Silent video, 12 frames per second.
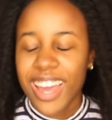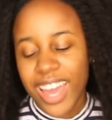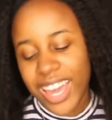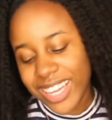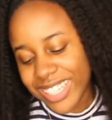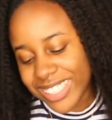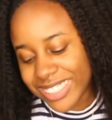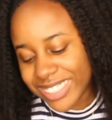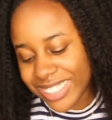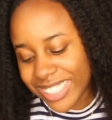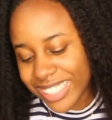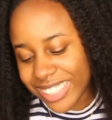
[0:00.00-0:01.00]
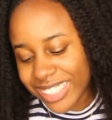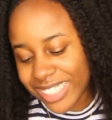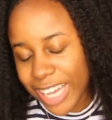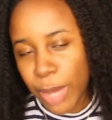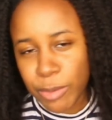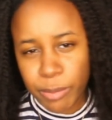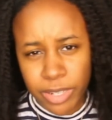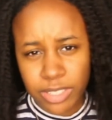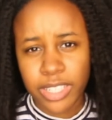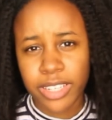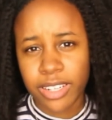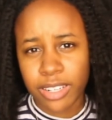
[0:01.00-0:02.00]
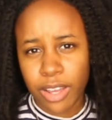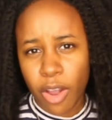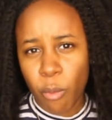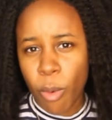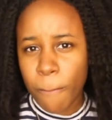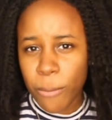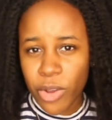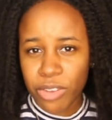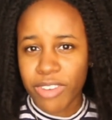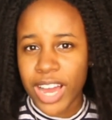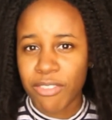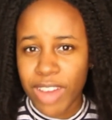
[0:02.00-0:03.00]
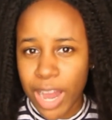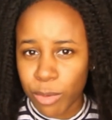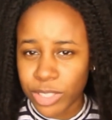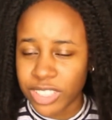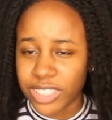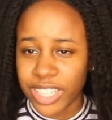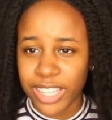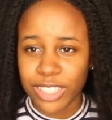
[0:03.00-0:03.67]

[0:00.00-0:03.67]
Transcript: And I'll be meditating in 1.5 hours a day.